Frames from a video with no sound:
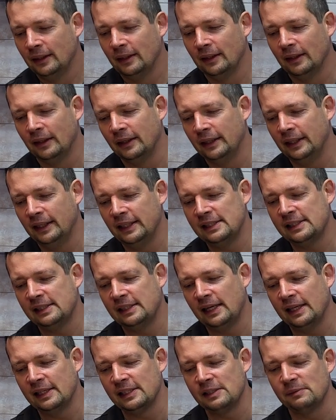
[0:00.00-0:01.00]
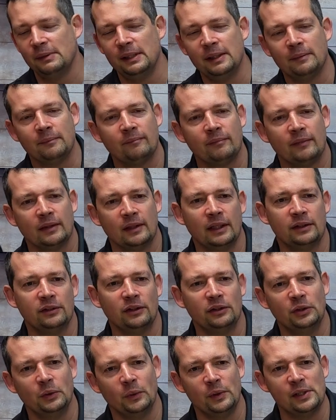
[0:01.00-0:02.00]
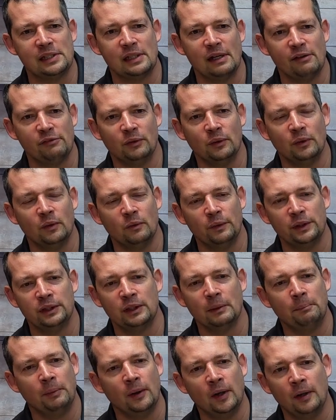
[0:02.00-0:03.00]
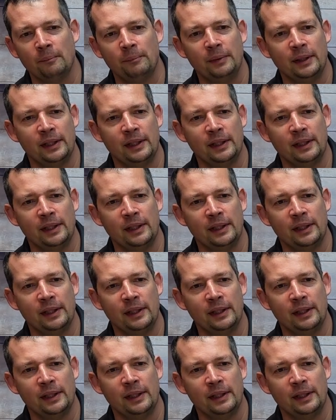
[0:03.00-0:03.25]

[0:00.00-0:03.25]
uh, it tells me that the noise level with the pump